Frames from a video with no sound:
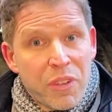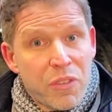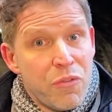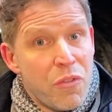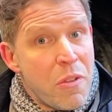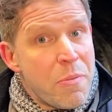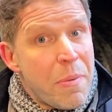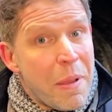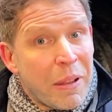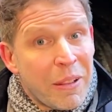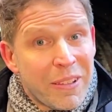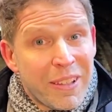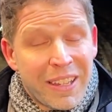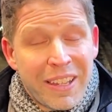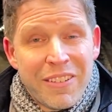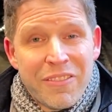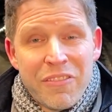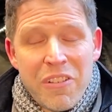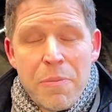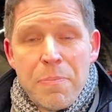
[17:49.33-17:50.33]

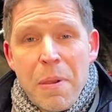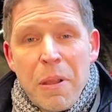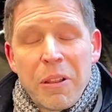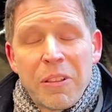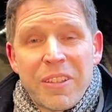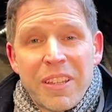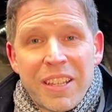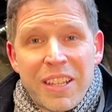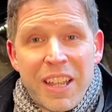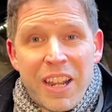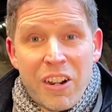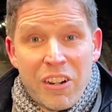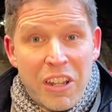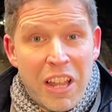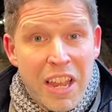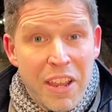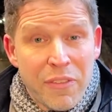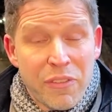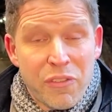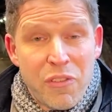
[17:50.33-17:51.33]
rebuilding our
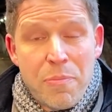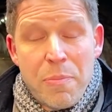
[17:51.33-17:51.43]
lives,